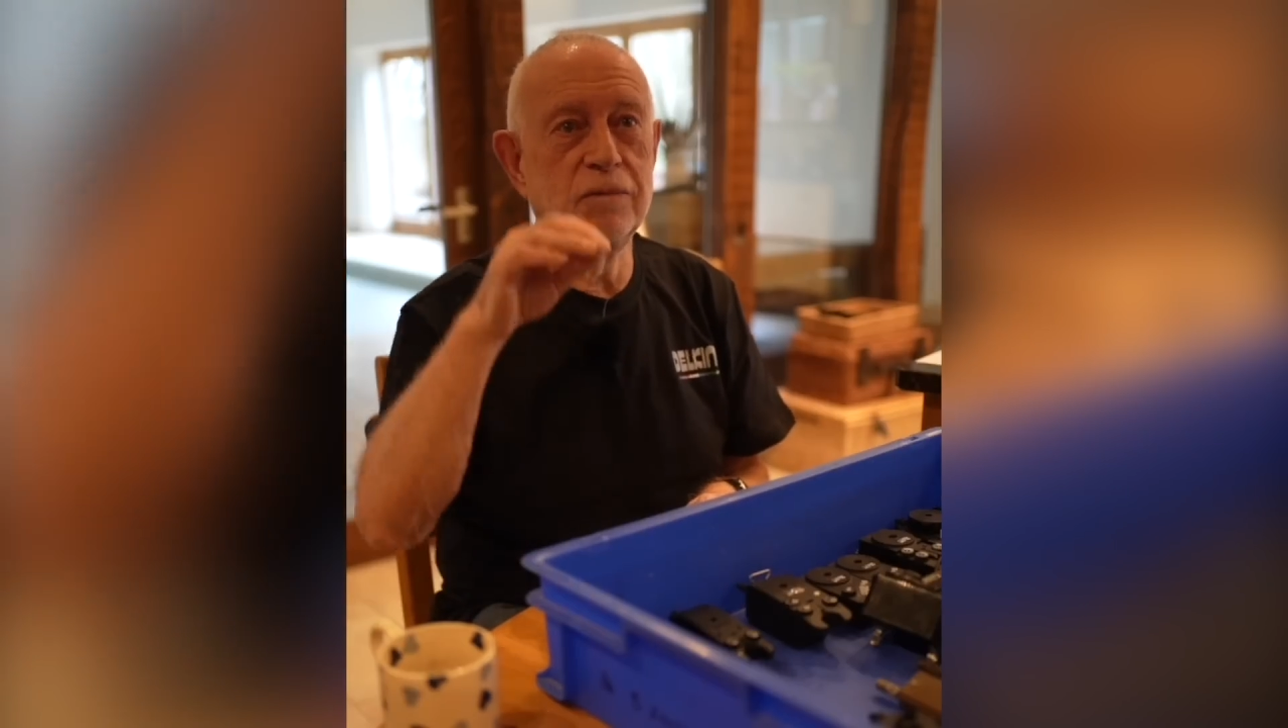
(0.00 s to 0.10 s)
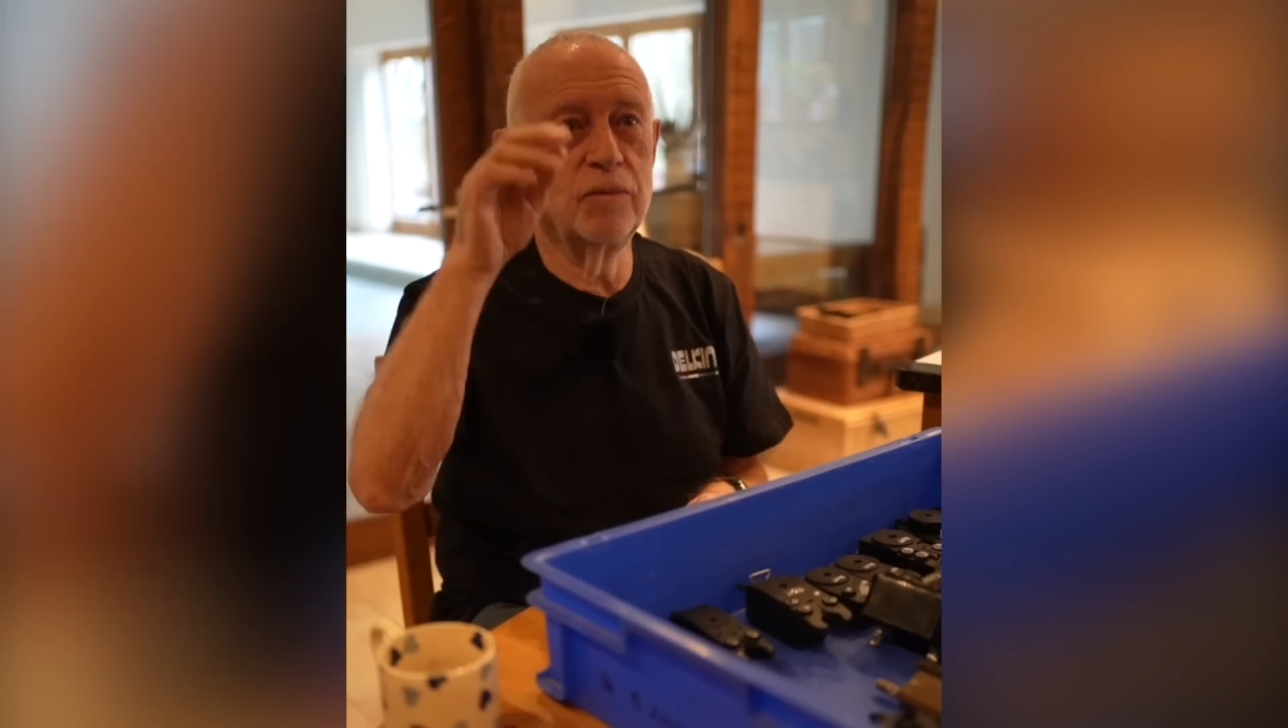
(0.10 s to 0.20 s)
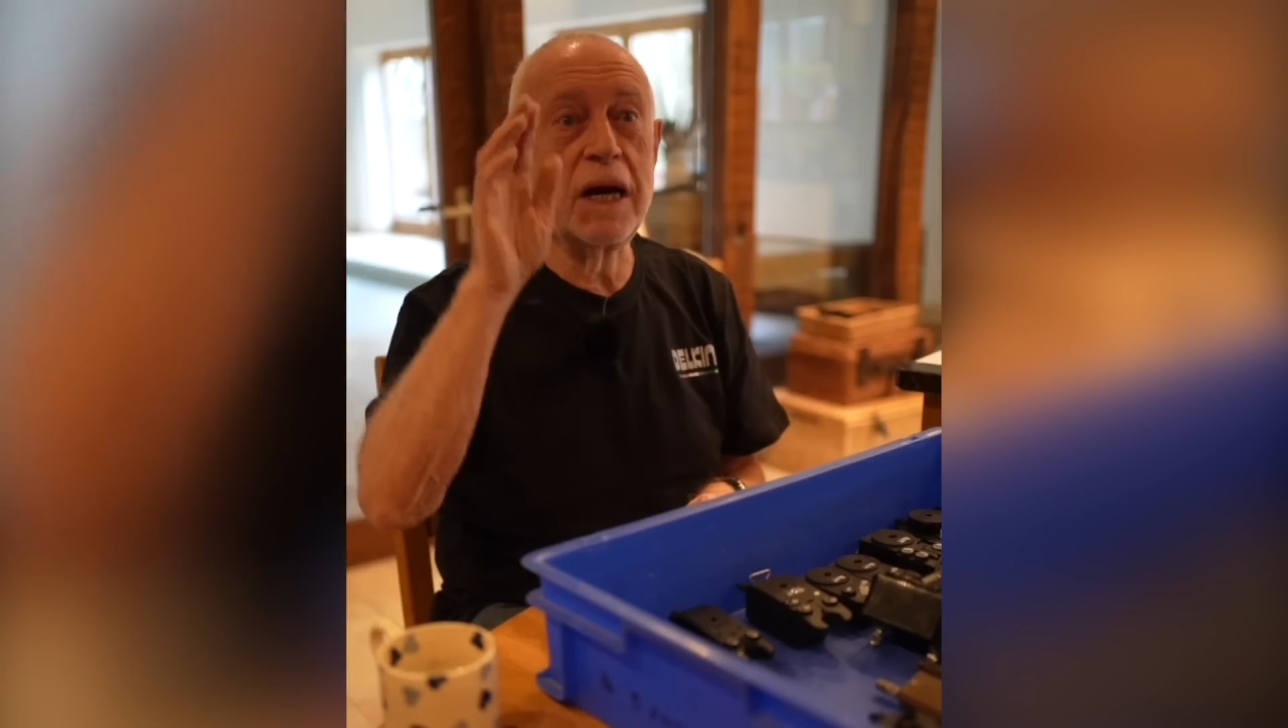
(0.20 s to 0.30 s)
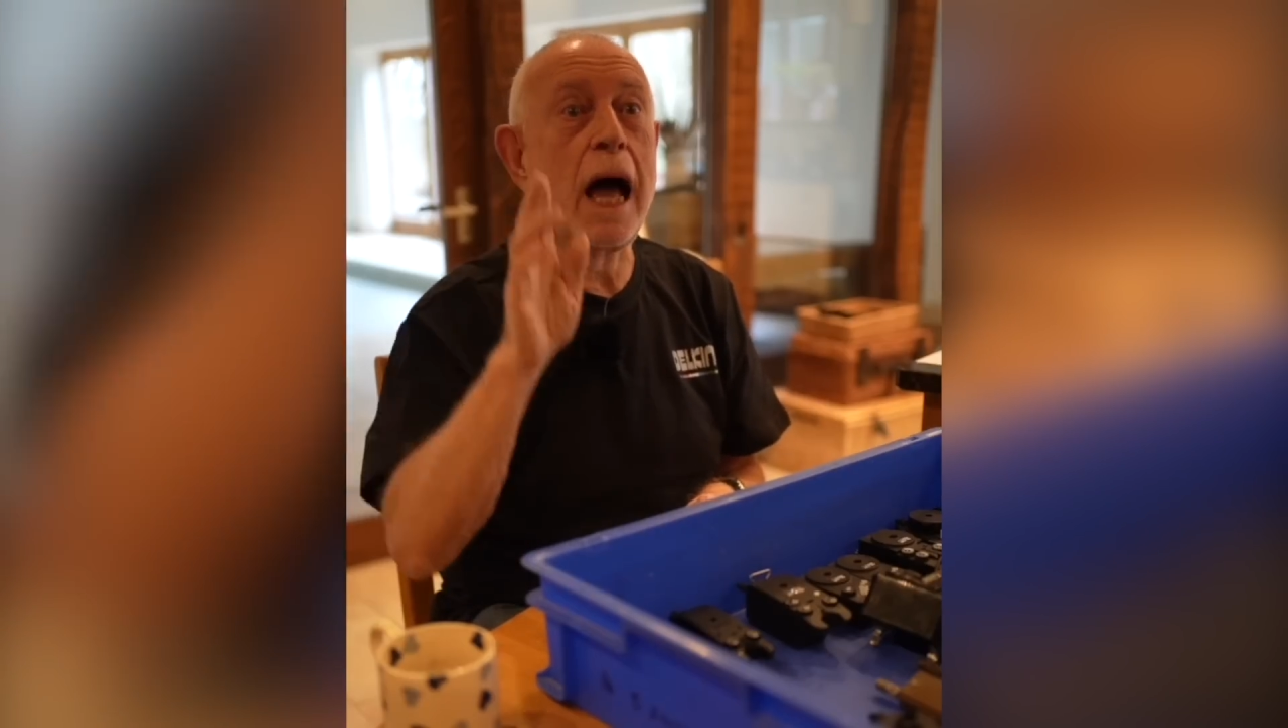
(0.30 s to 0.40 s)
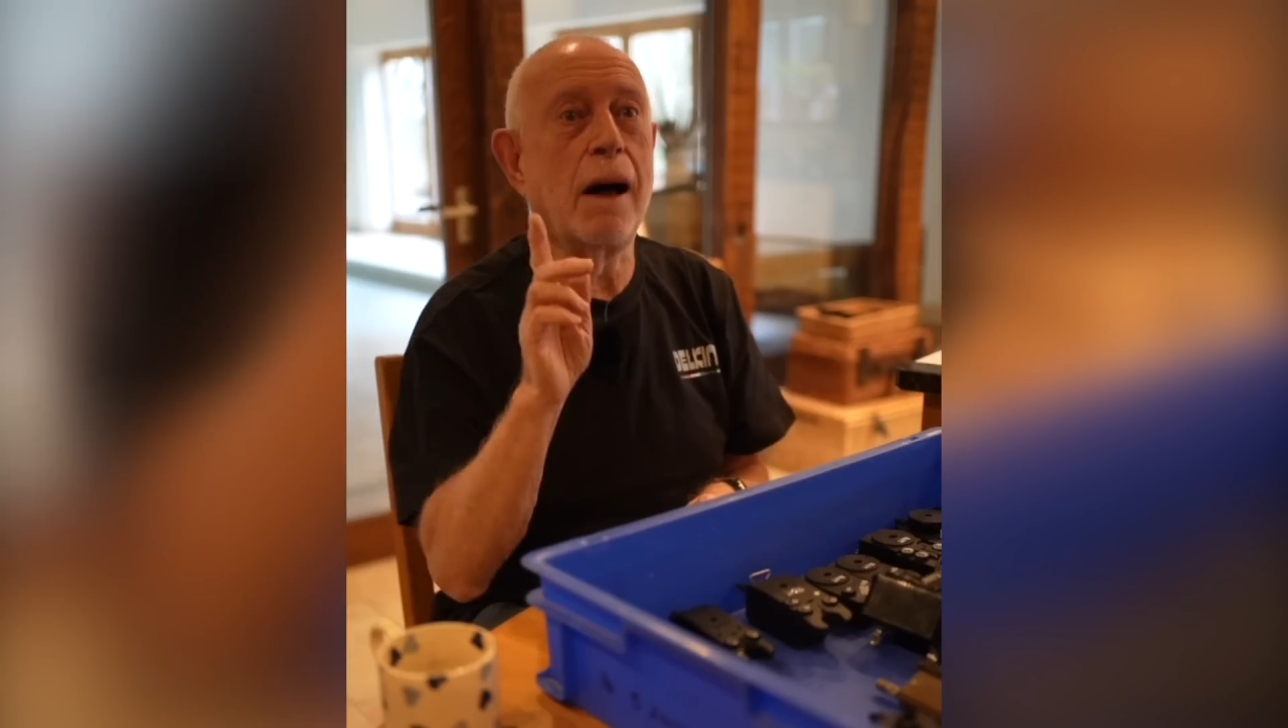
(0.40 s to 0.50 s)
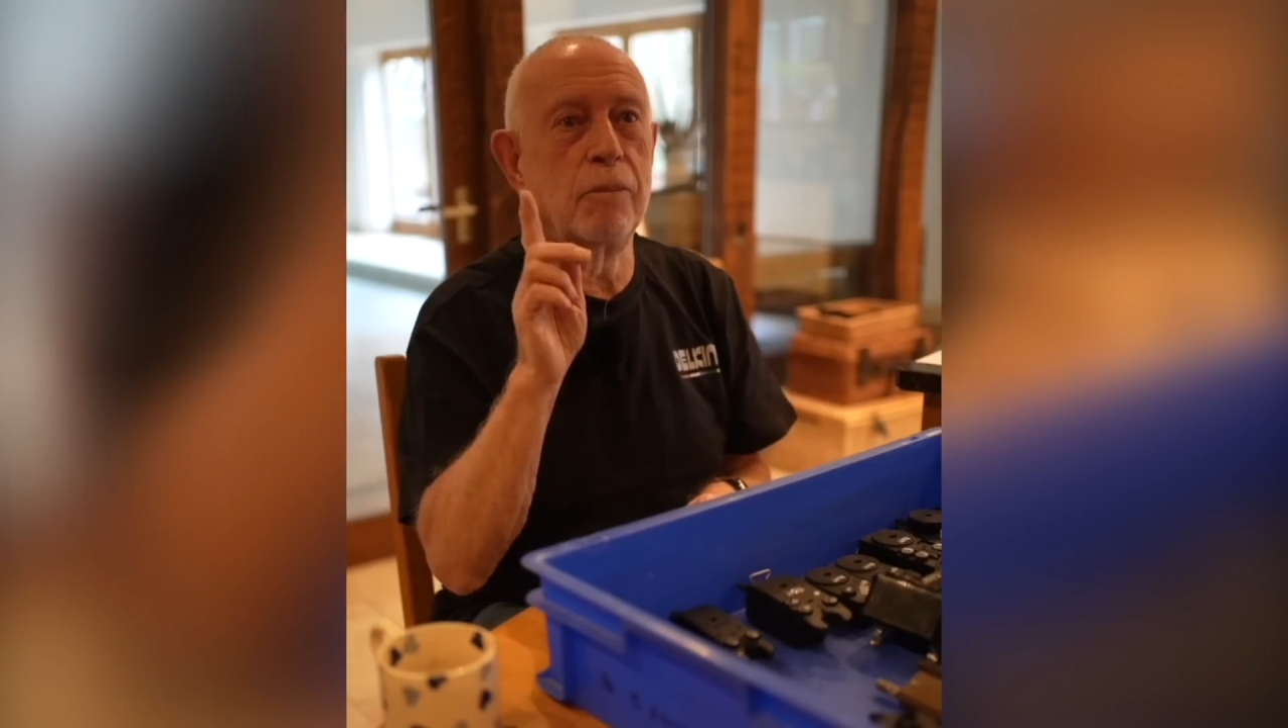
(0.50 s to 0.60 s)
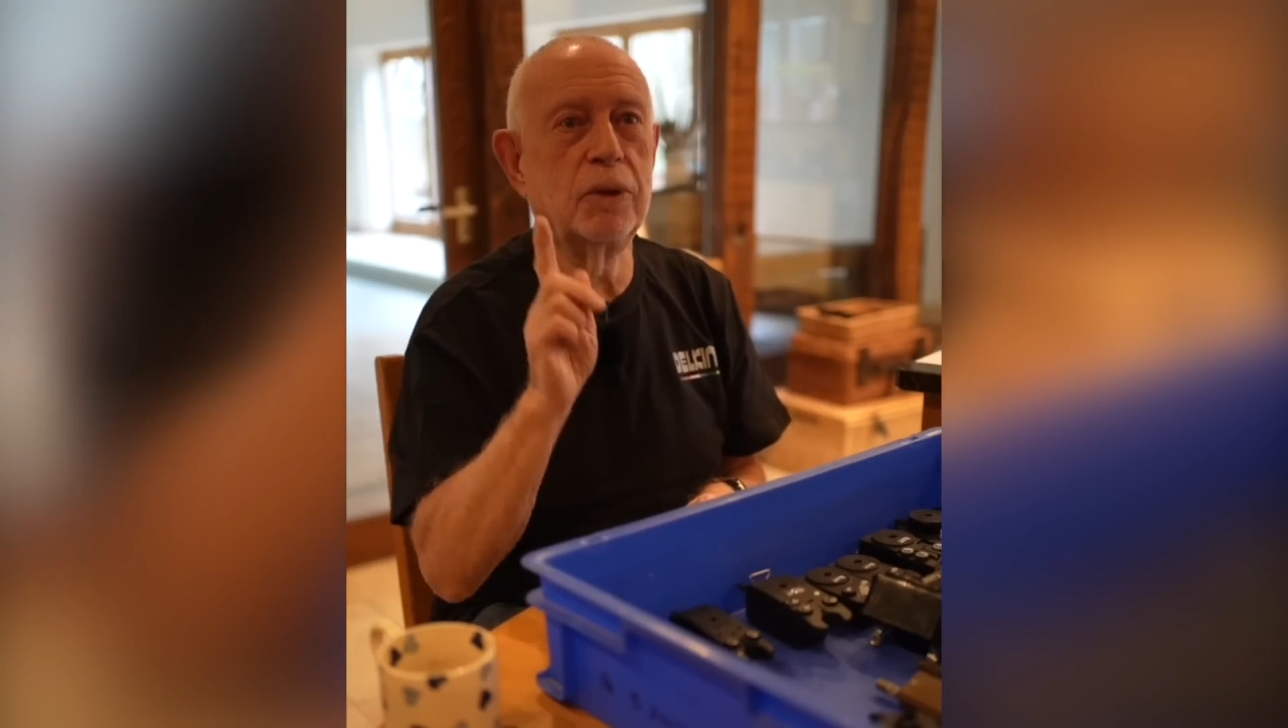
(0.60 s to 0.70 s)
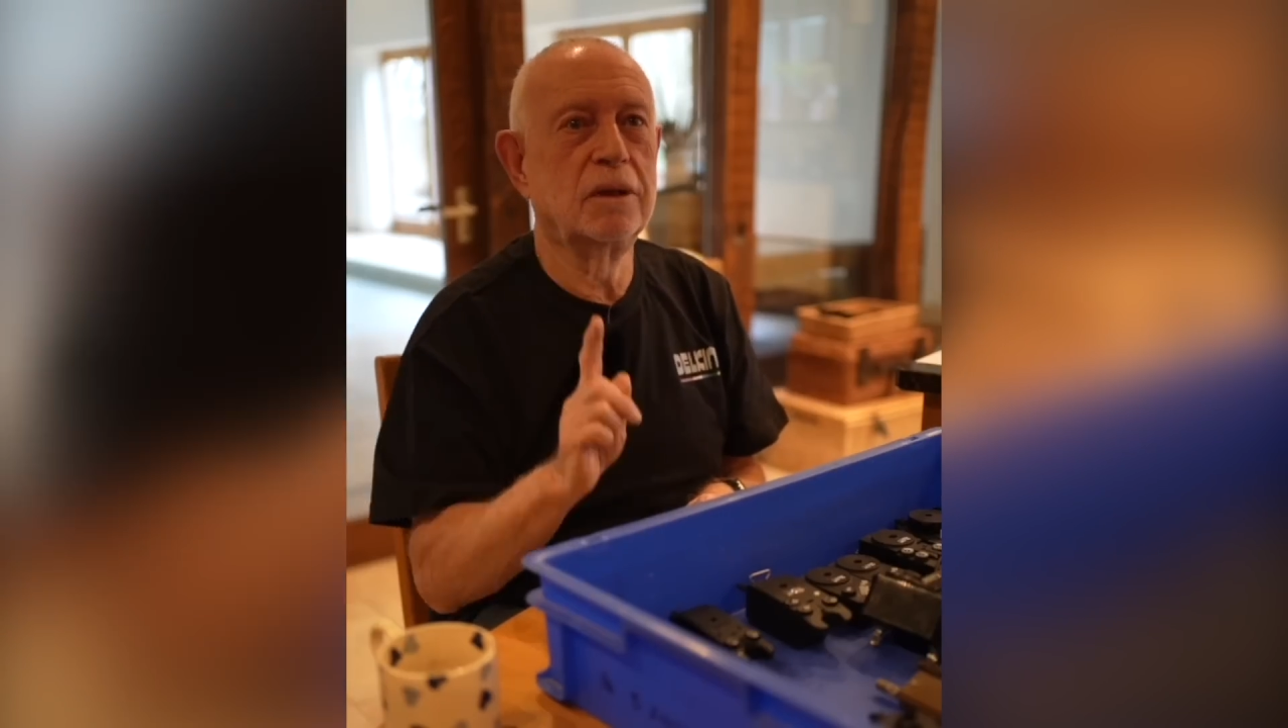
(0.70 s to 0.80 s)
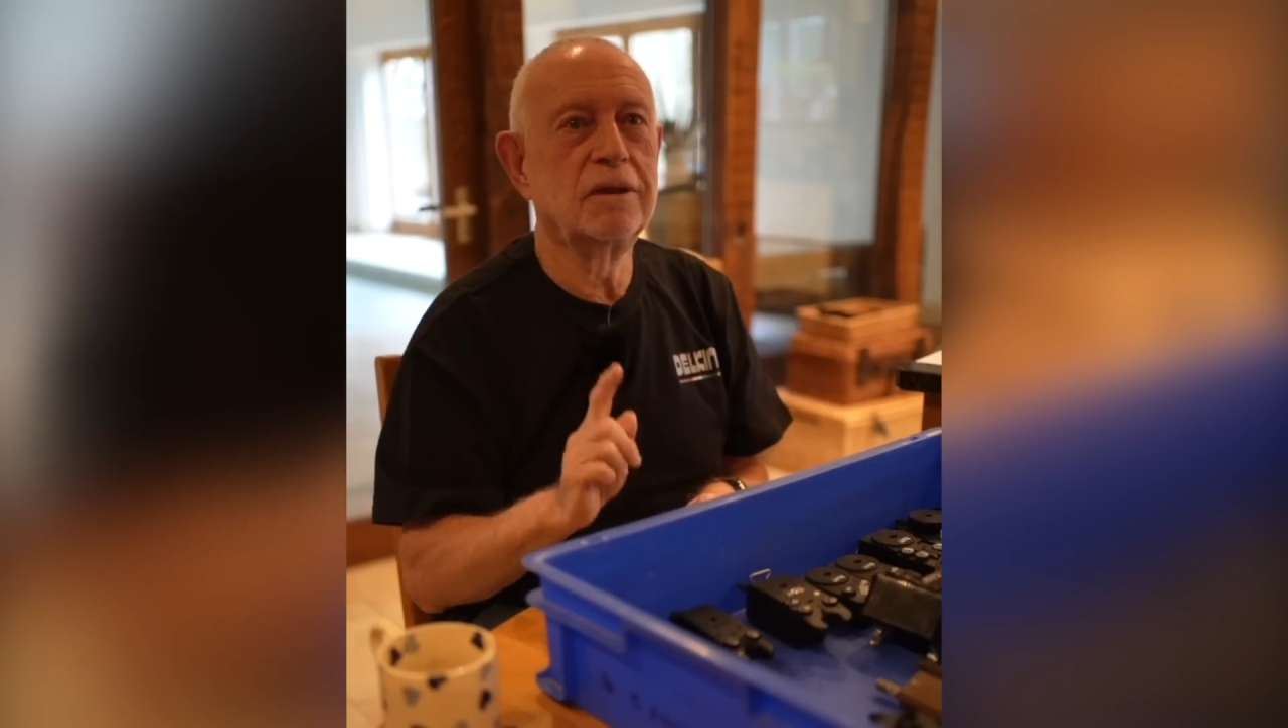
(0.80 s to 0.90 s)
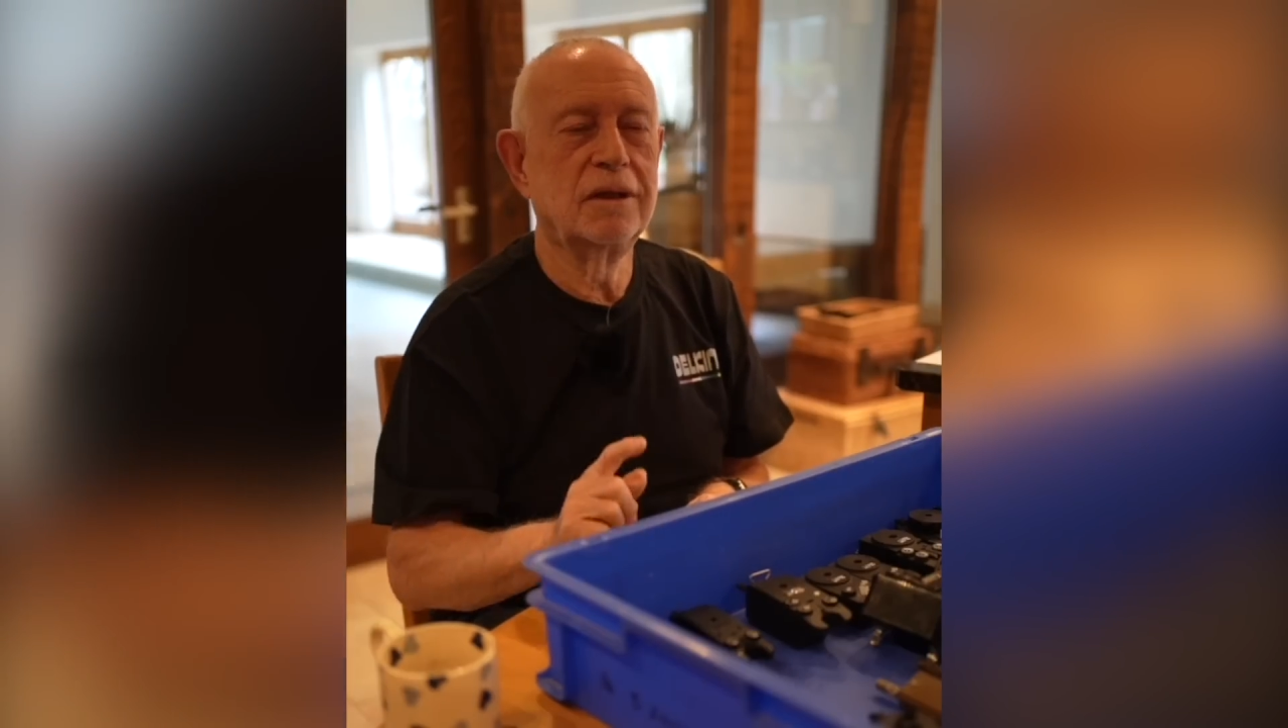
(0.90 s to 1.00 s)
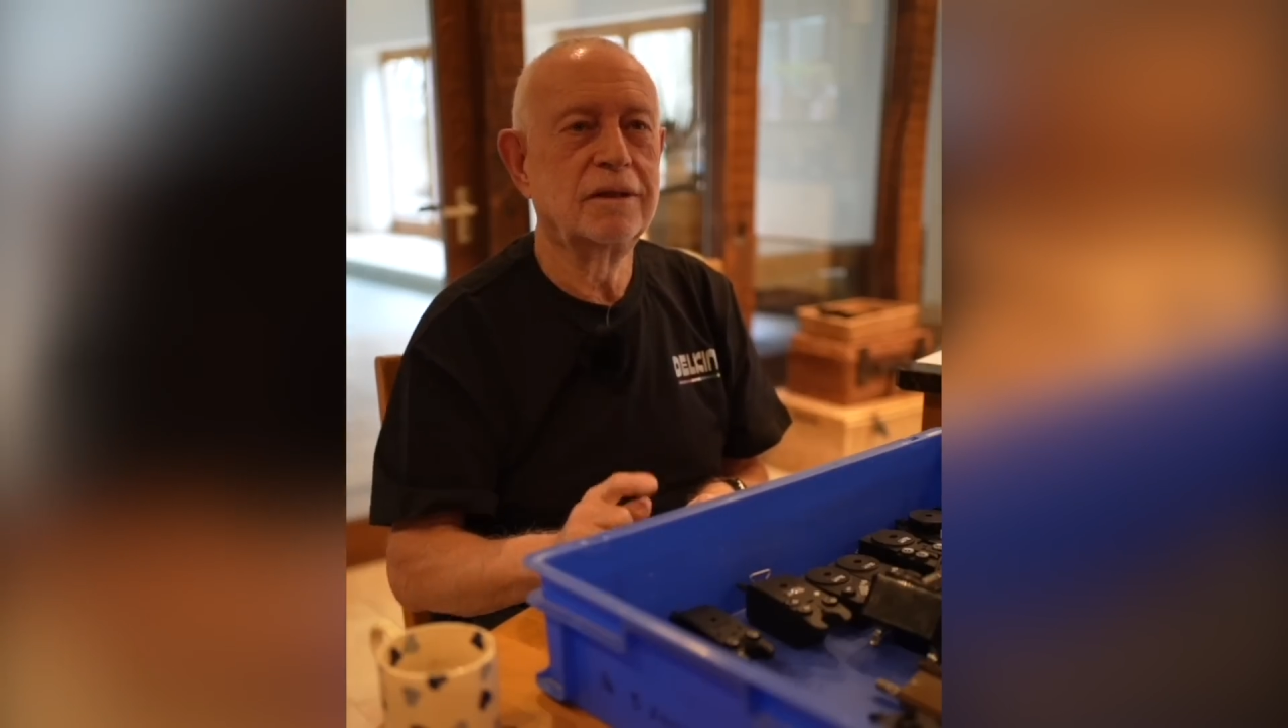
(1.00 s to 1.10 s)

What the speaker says: went up.